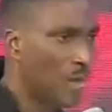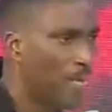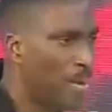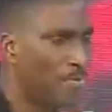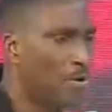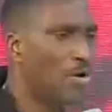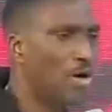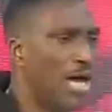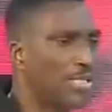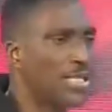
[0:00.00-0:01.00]
Mimbro
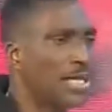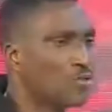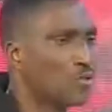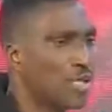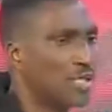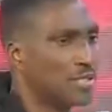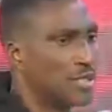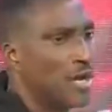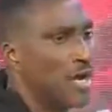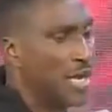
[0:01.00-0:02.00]
adiato case.
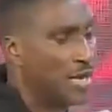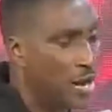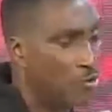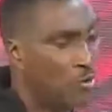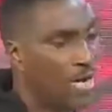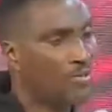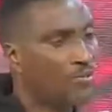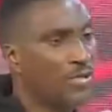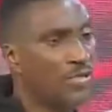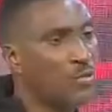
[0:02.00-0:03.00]
Now, now look at
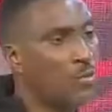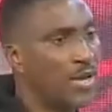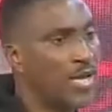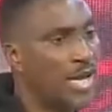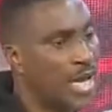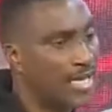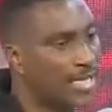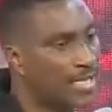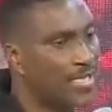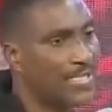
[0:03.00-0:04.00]
us in Warri here.
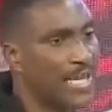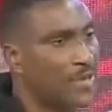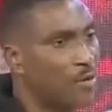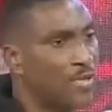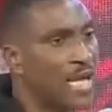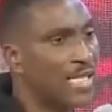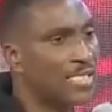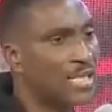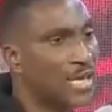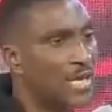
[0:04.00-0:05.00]
This is
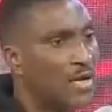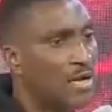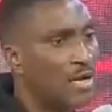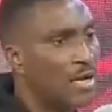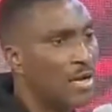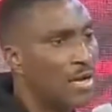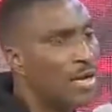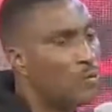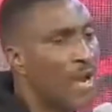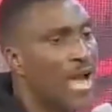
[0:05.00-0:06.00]
headquarters.
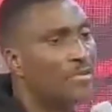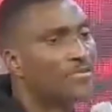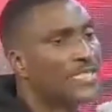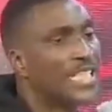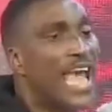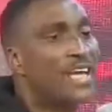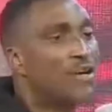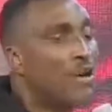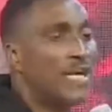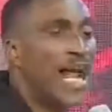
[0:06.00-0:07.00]
We have ten
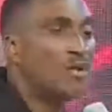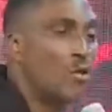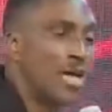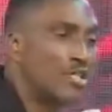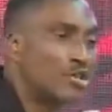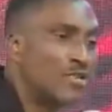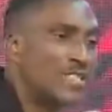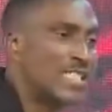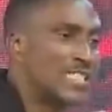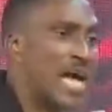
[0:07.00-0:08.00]
other locations
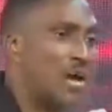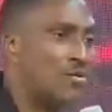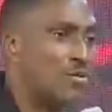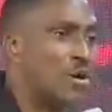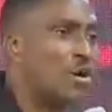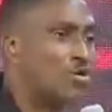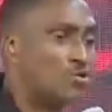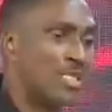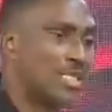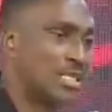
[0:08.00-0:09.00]
in town.
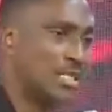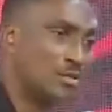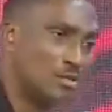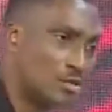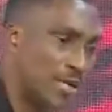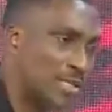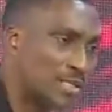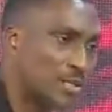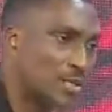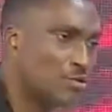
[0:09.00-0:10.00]
twenty
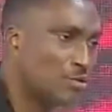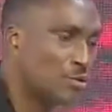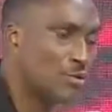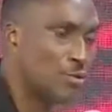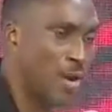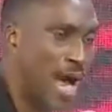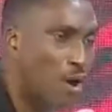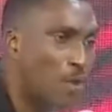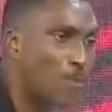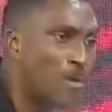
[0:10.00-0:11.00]
twenty-two, we are
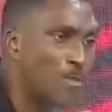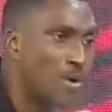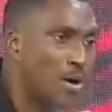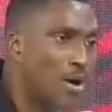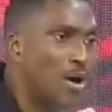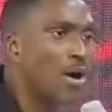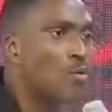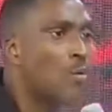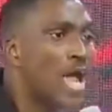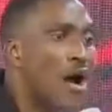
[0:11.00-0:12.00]
opening more.
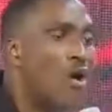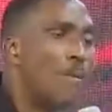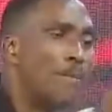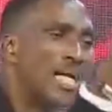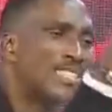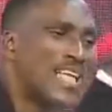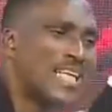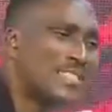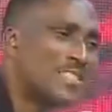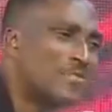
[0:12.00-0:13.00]
We are on
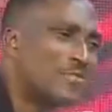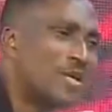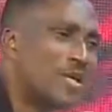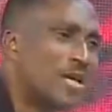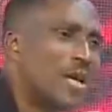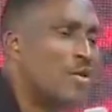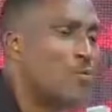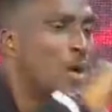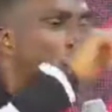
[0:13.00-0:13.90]
Master's T V. We